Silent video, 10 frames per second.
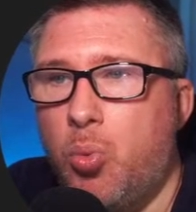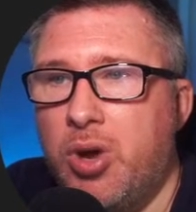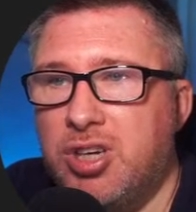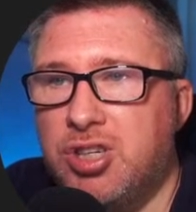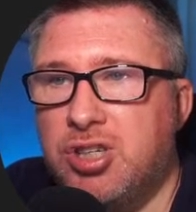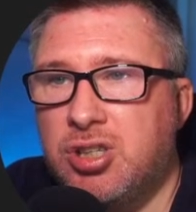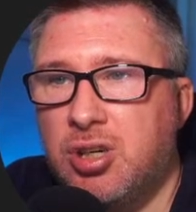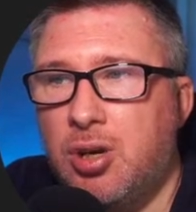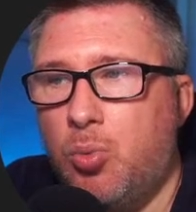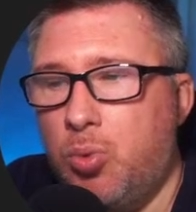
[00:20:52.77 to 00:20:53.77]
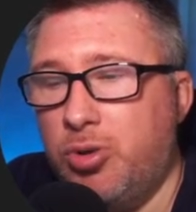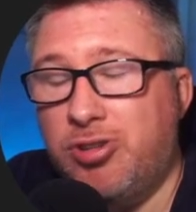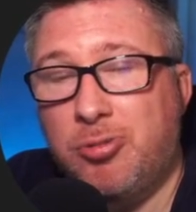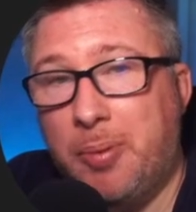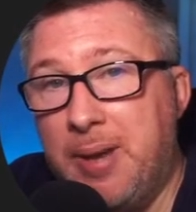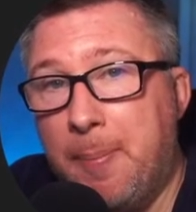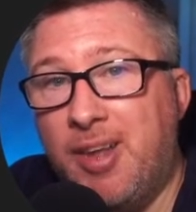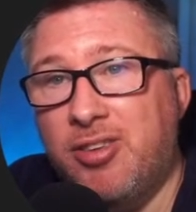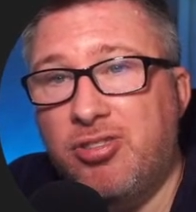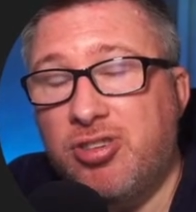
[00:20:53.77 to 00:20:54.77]
which will display
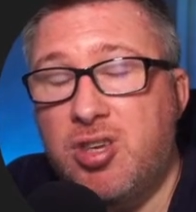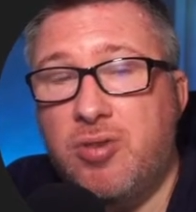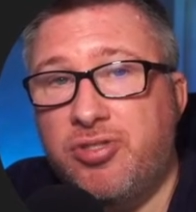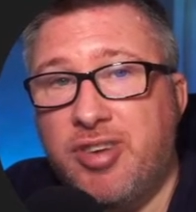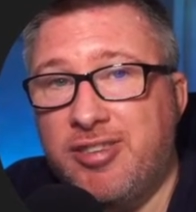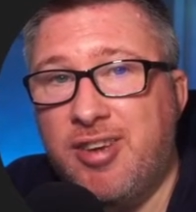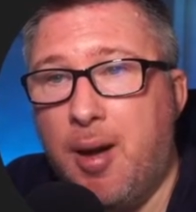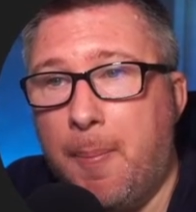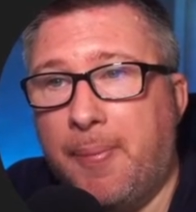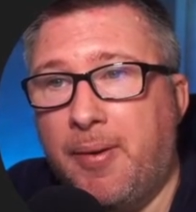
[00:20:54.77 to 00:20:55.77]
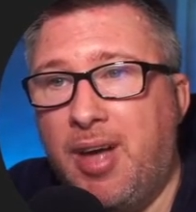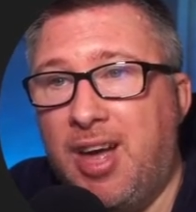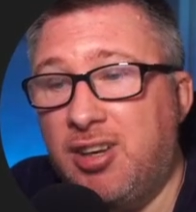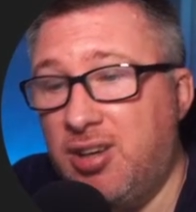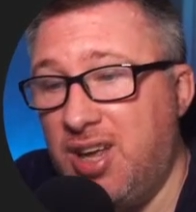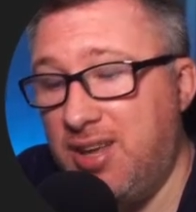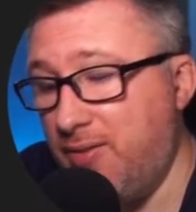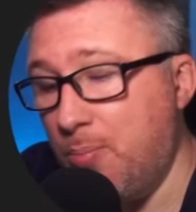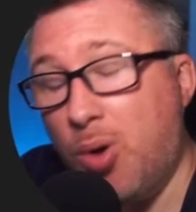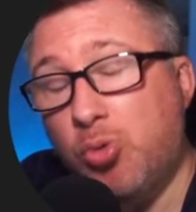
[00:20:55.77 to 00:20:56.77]
buttons that you've set up and
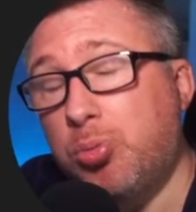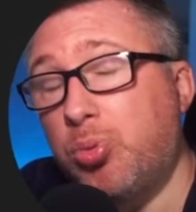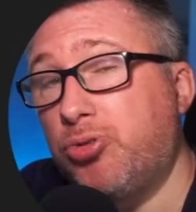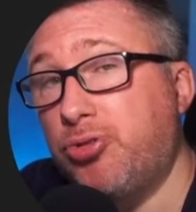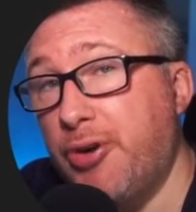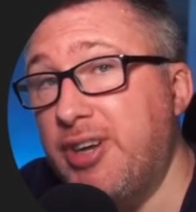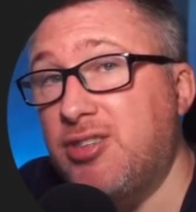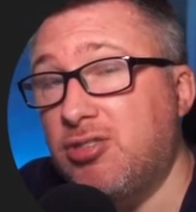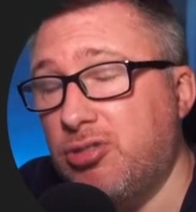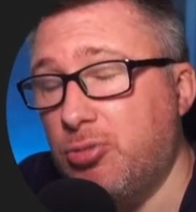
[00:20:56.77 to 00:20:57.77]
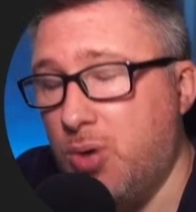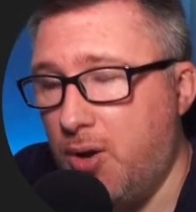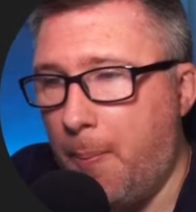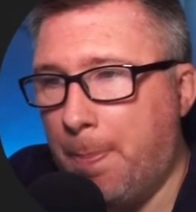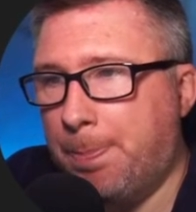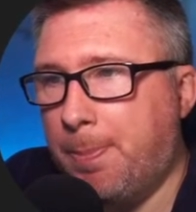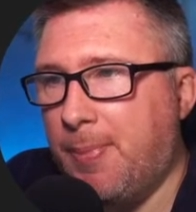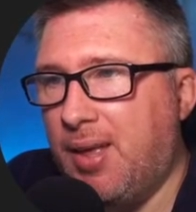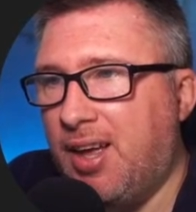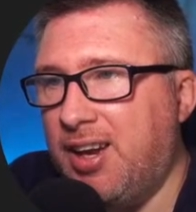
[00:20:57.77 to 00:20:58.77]
even multiple screens as well.
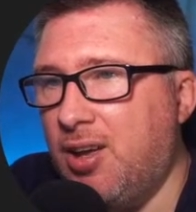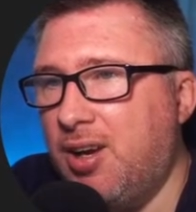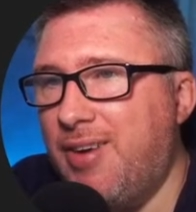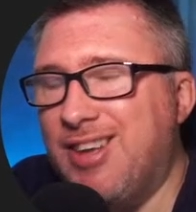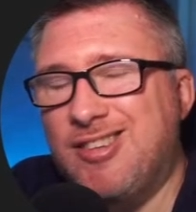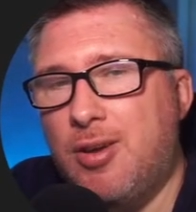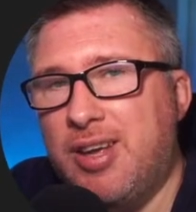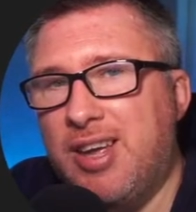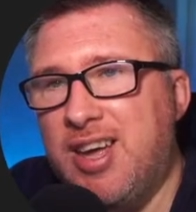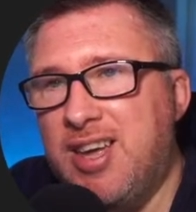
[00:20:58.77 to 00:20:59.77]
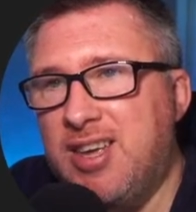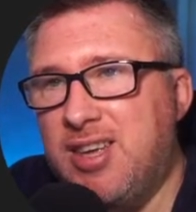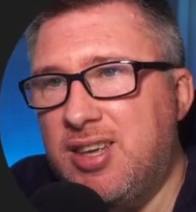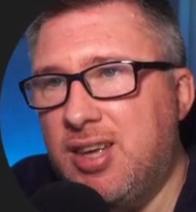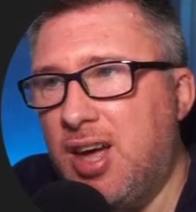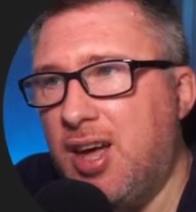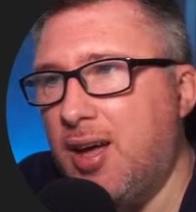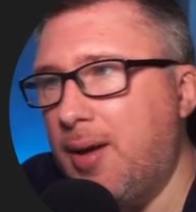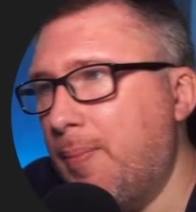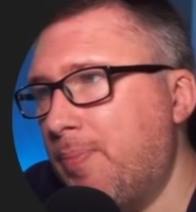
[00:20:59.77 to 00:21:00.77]
And it kind of acts like
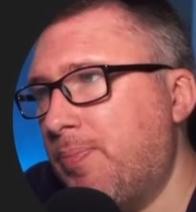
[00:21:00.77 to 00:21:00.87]
a